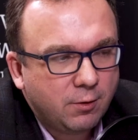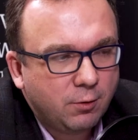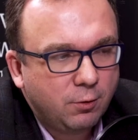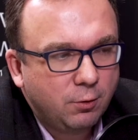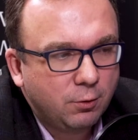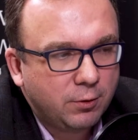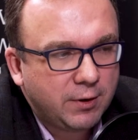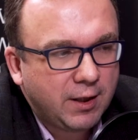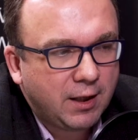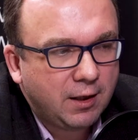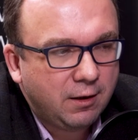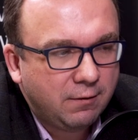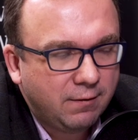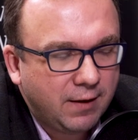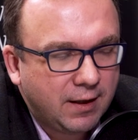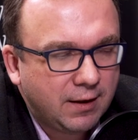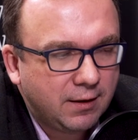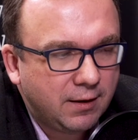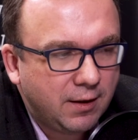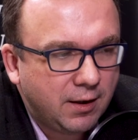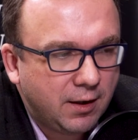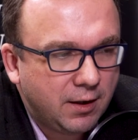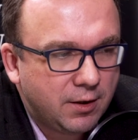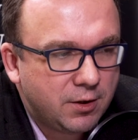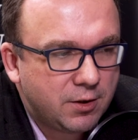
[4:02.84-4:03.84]
good
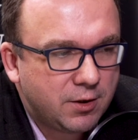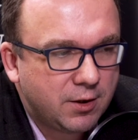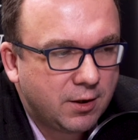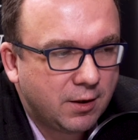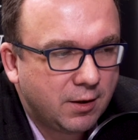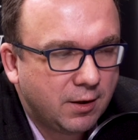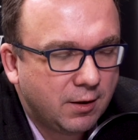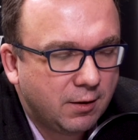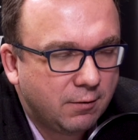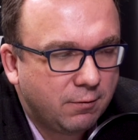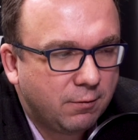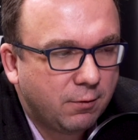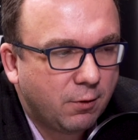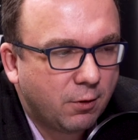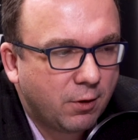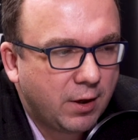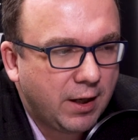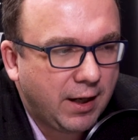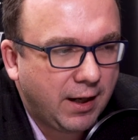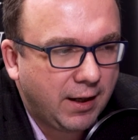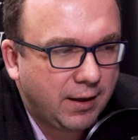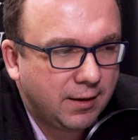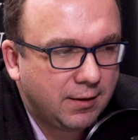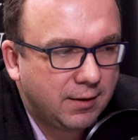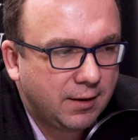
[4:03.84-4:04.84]
advantage for
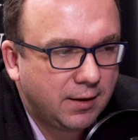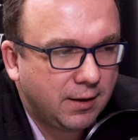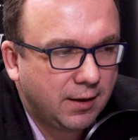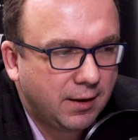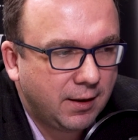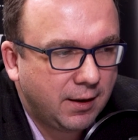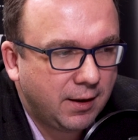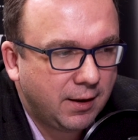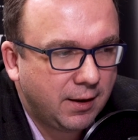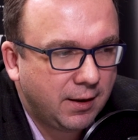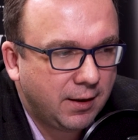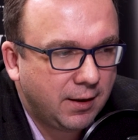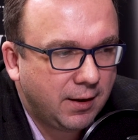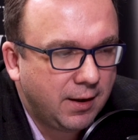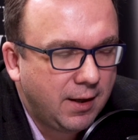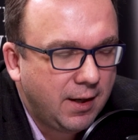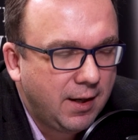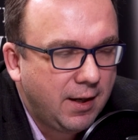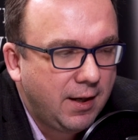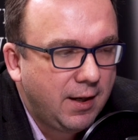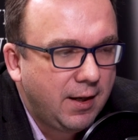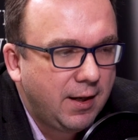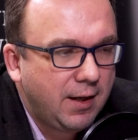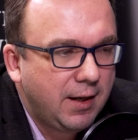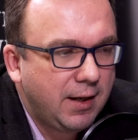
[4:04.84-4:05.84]
that
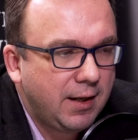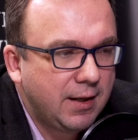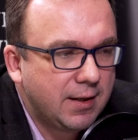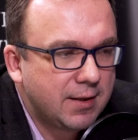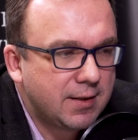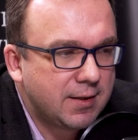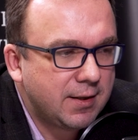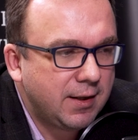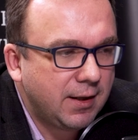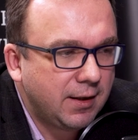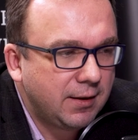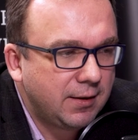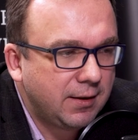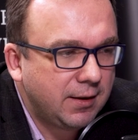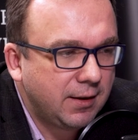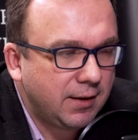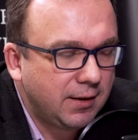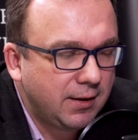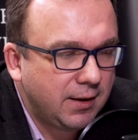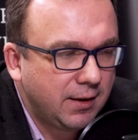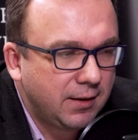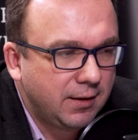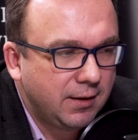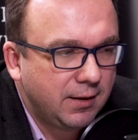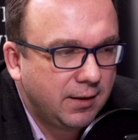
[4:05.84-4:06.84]
is that
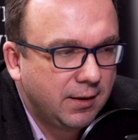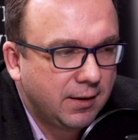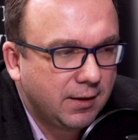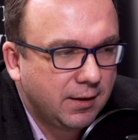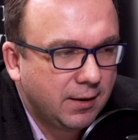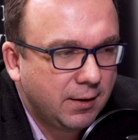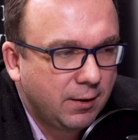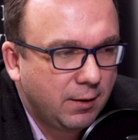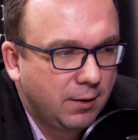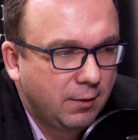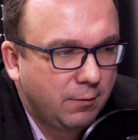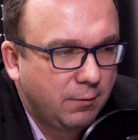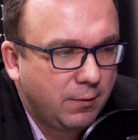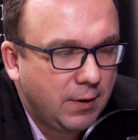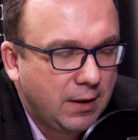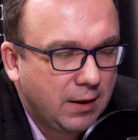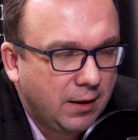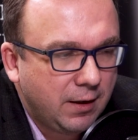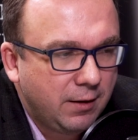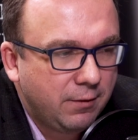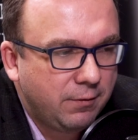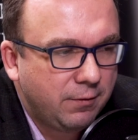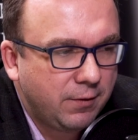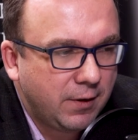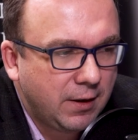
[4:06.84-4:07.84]
we
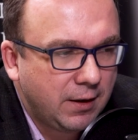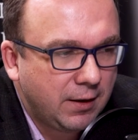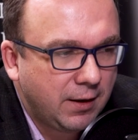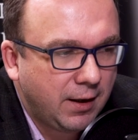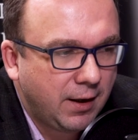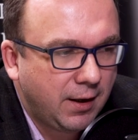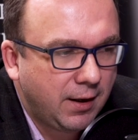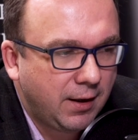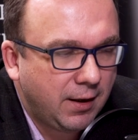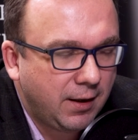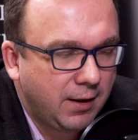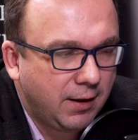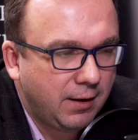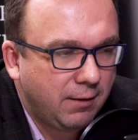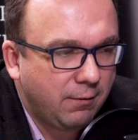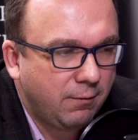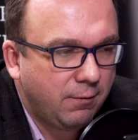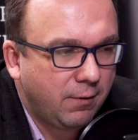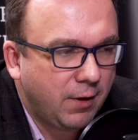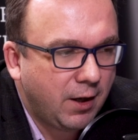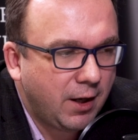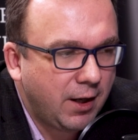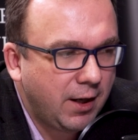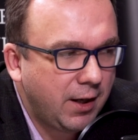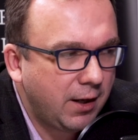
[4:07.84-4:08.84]
live in
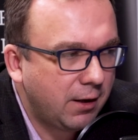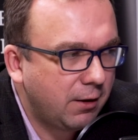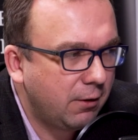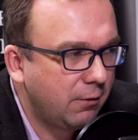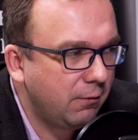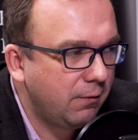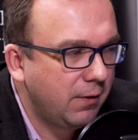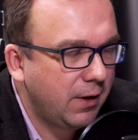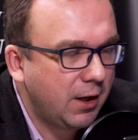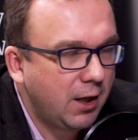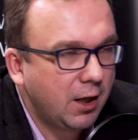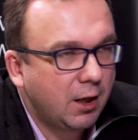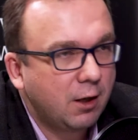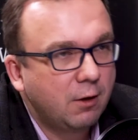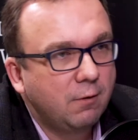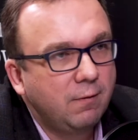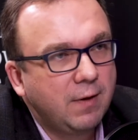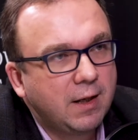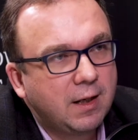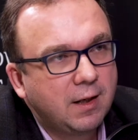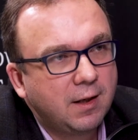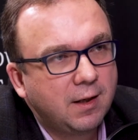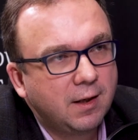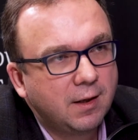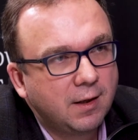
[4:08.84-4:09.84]
very
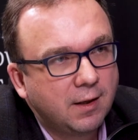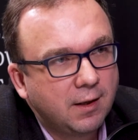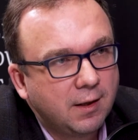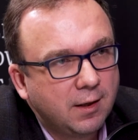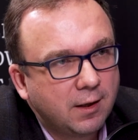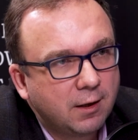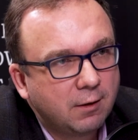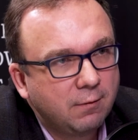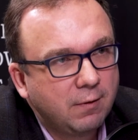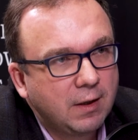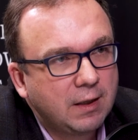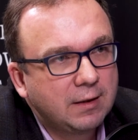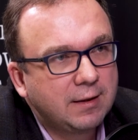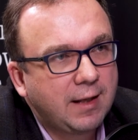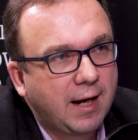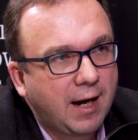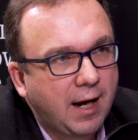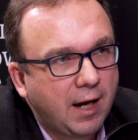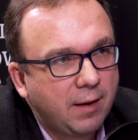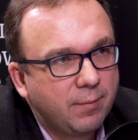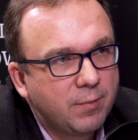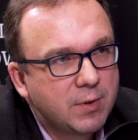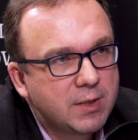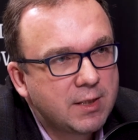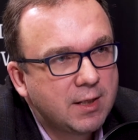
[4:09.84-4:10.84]
quick
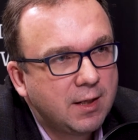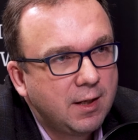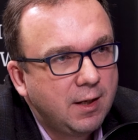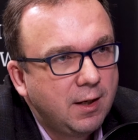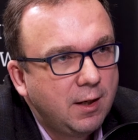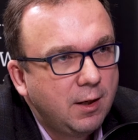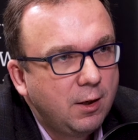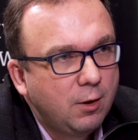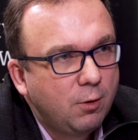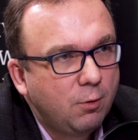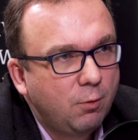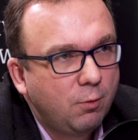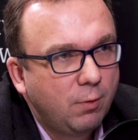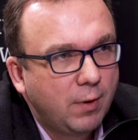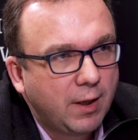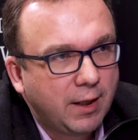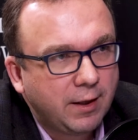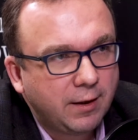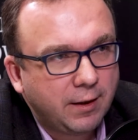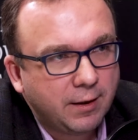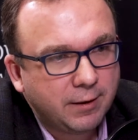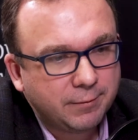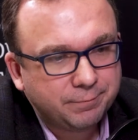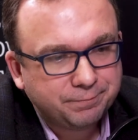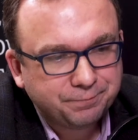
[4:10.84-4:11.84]
times
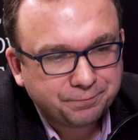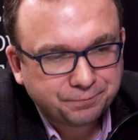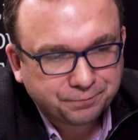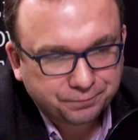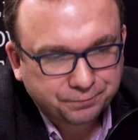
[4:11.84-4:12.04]
when